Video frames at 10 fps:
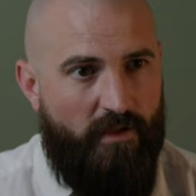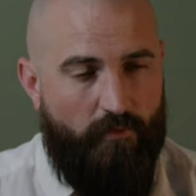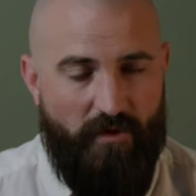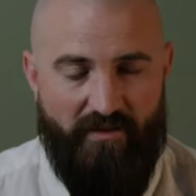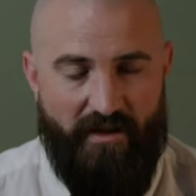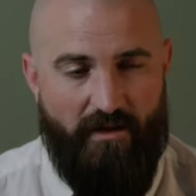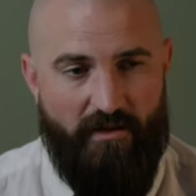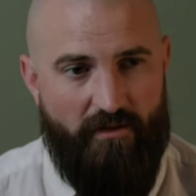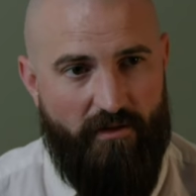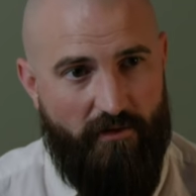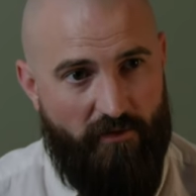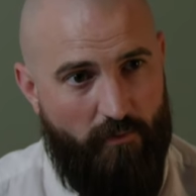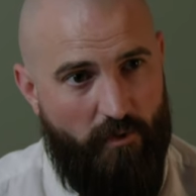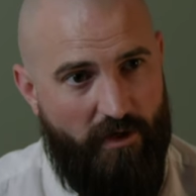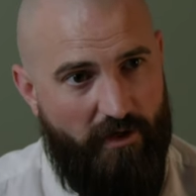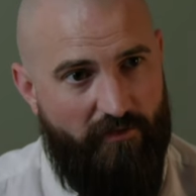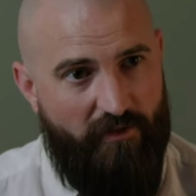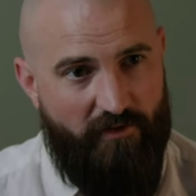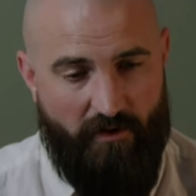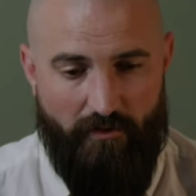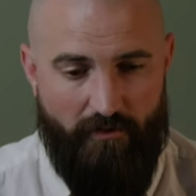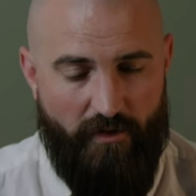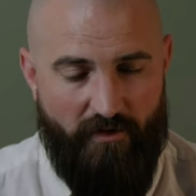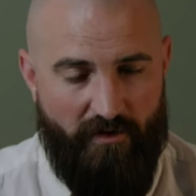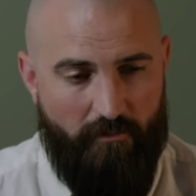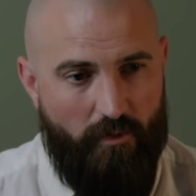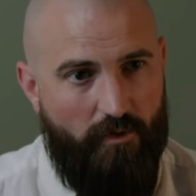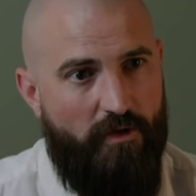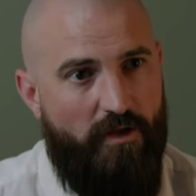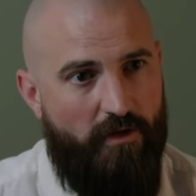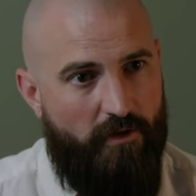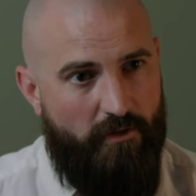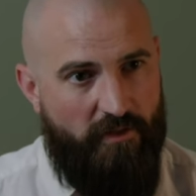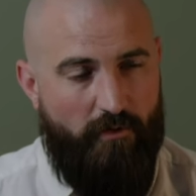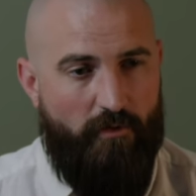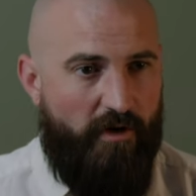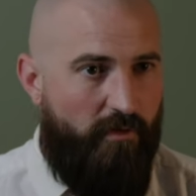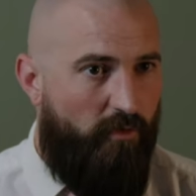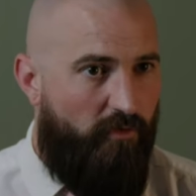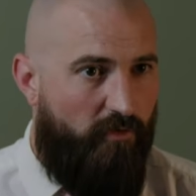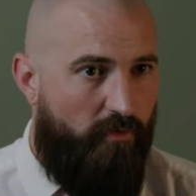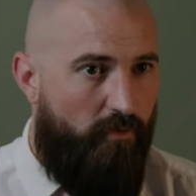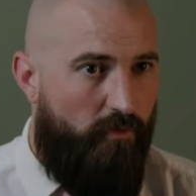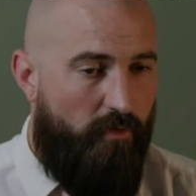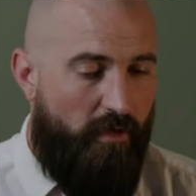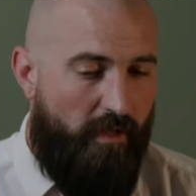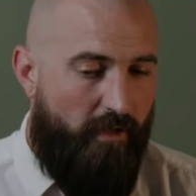If we take someone like FISco, for example, they were able to